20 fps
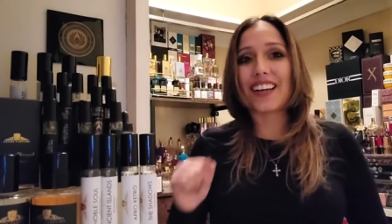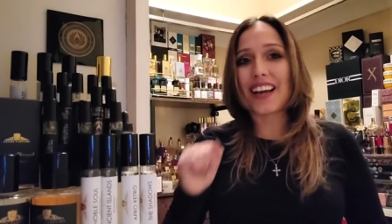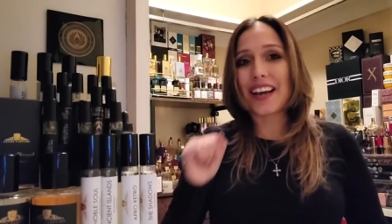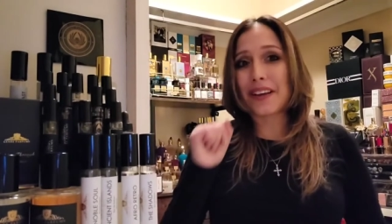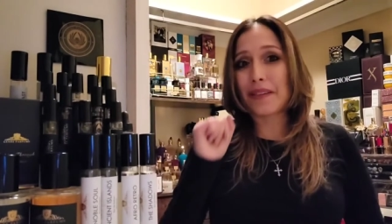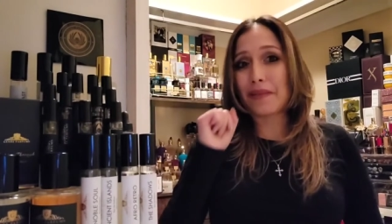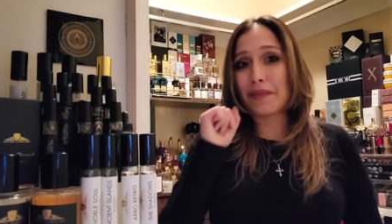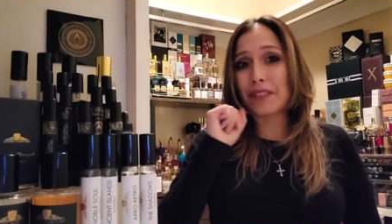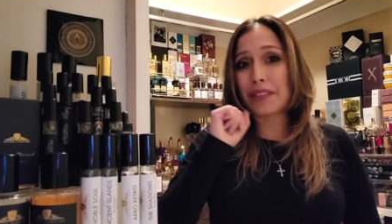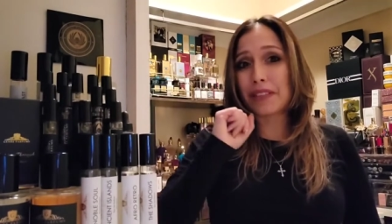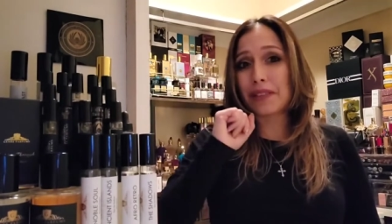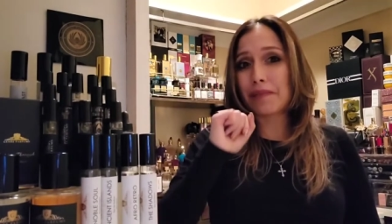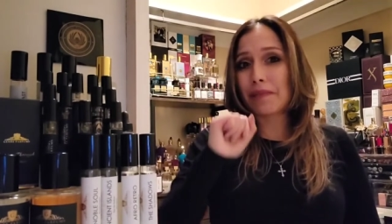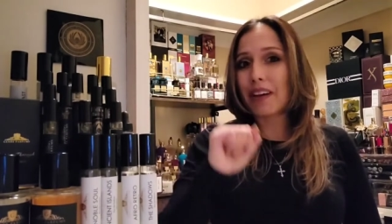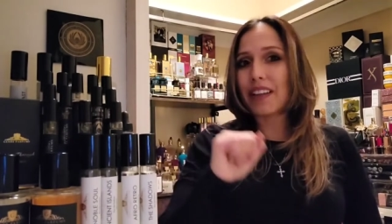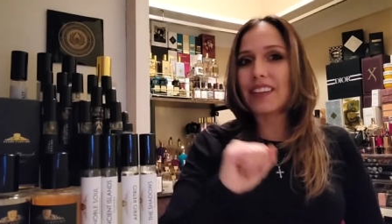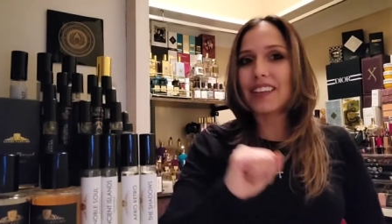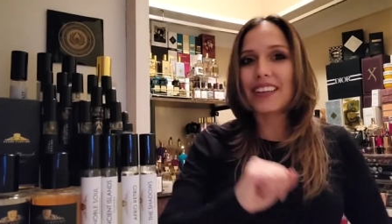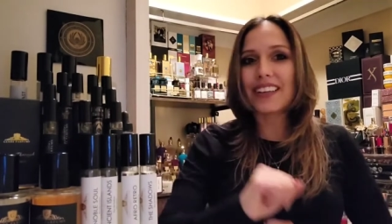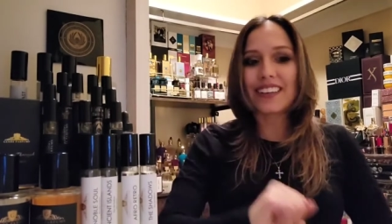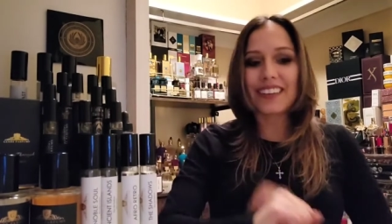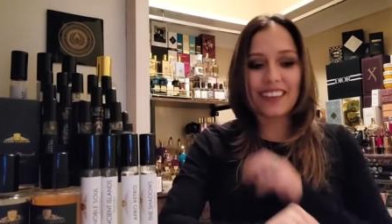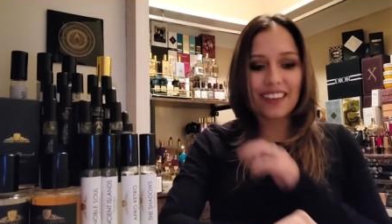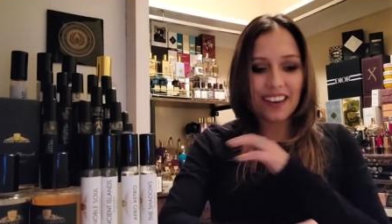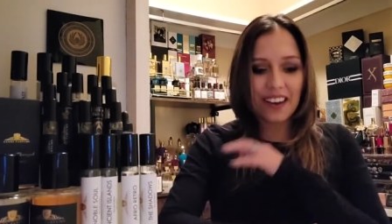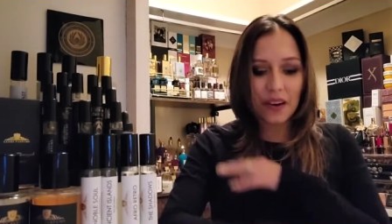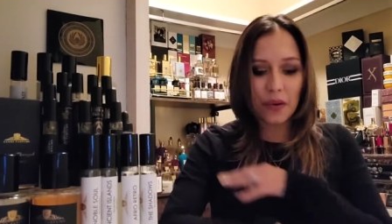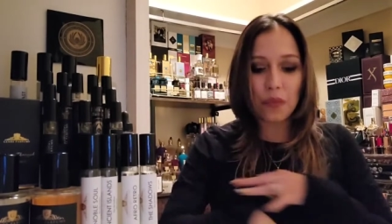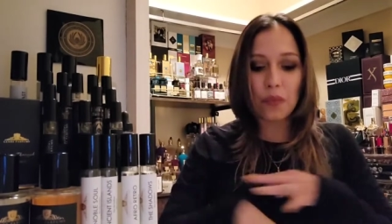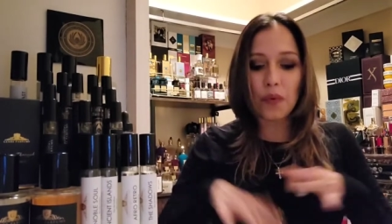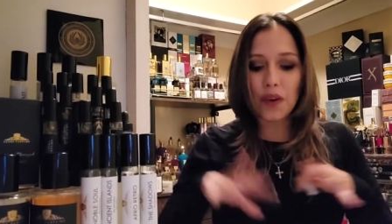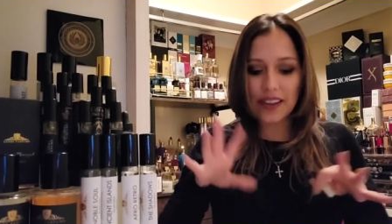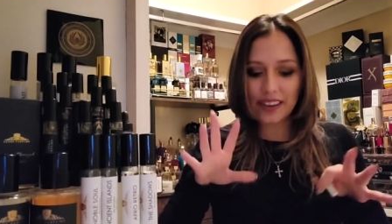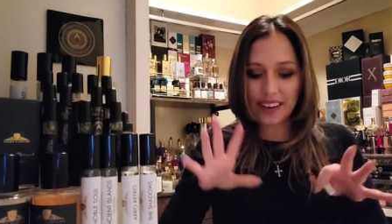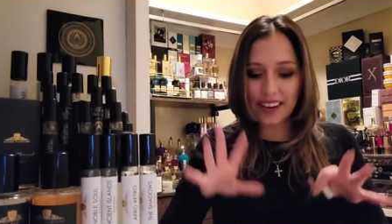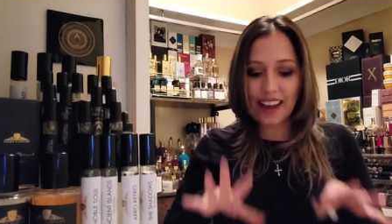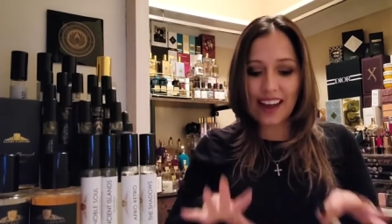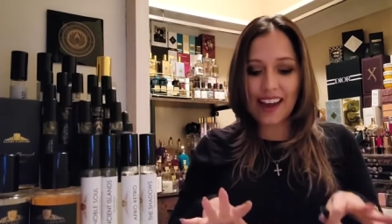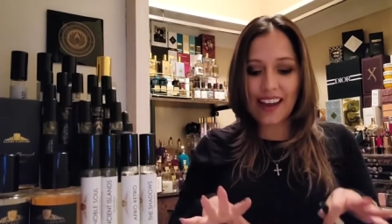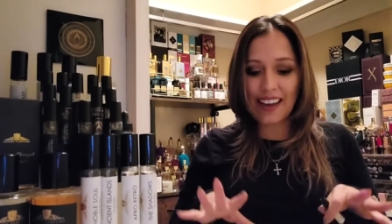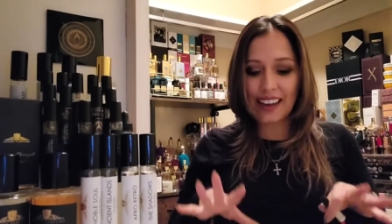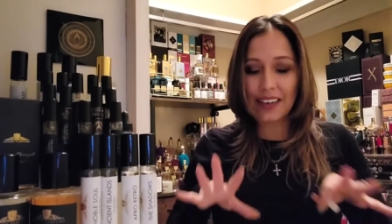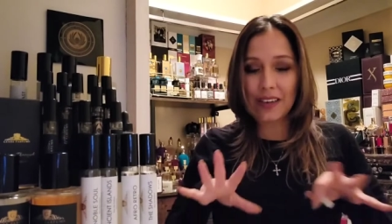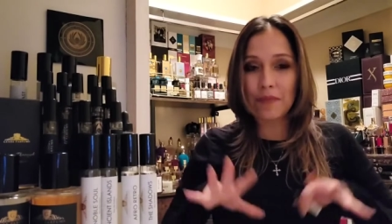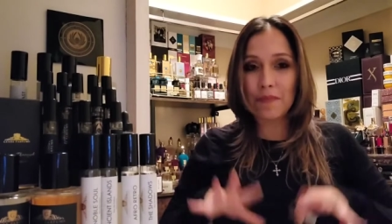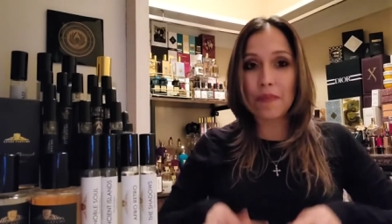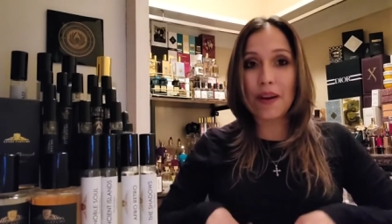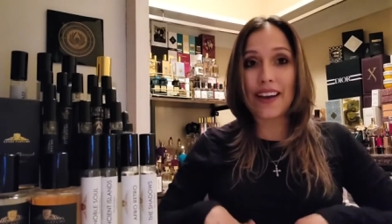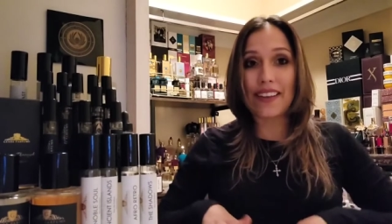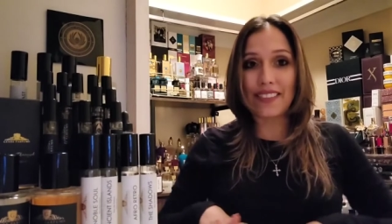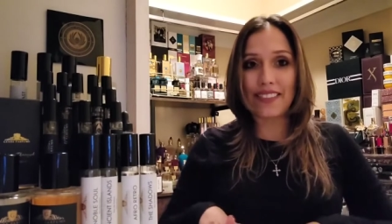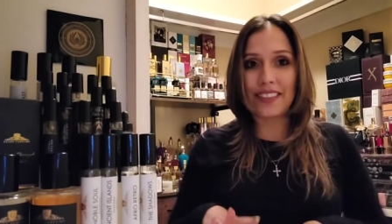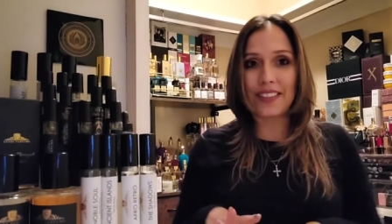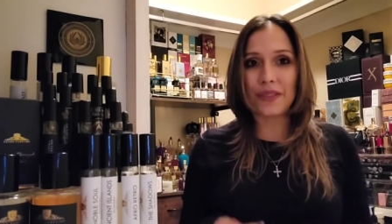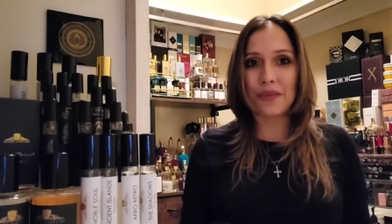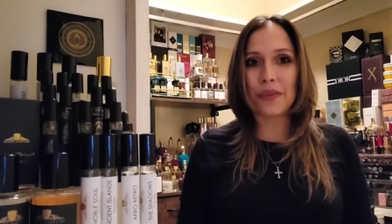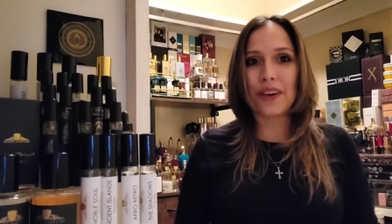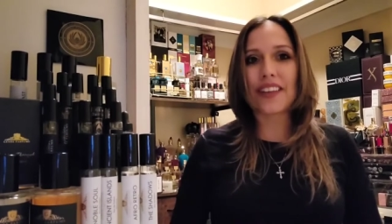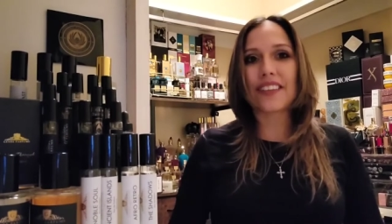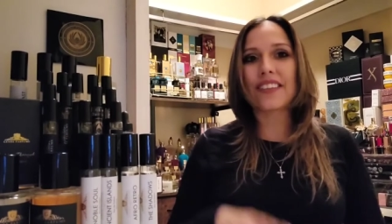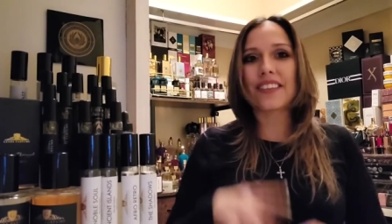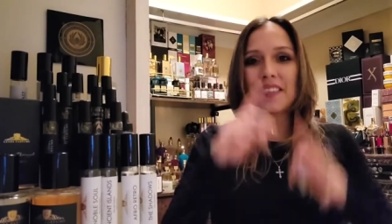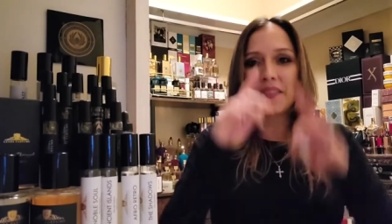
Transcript: I am smelling what I combined this with.